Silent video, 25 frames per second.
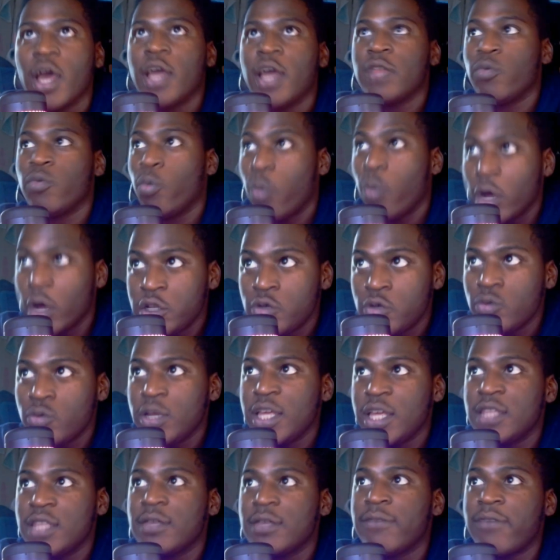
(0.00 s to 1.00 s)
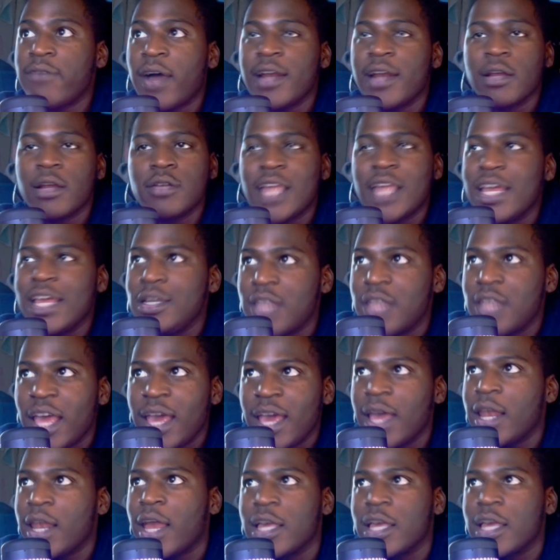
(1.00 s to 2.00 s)
what you need to find out, they dead
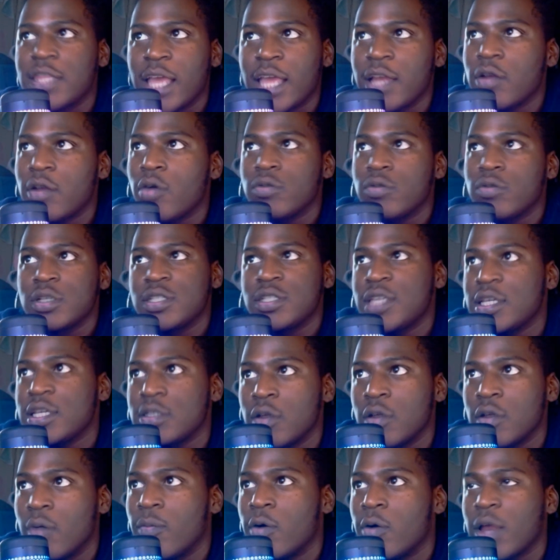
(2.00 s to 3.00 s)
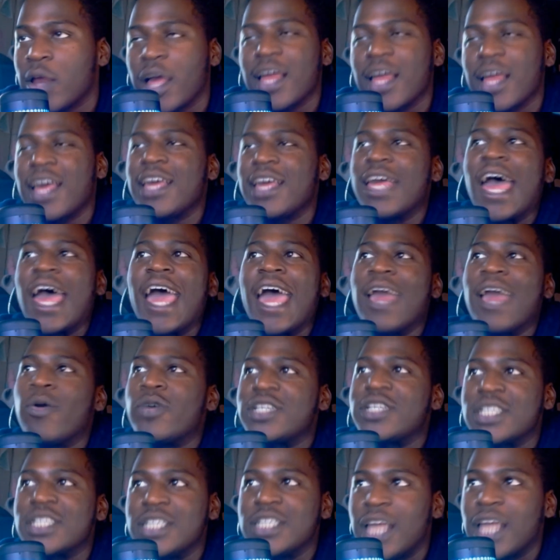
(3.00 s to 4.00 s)
like they don't exist no more. Like I ain't, I ain't wishing death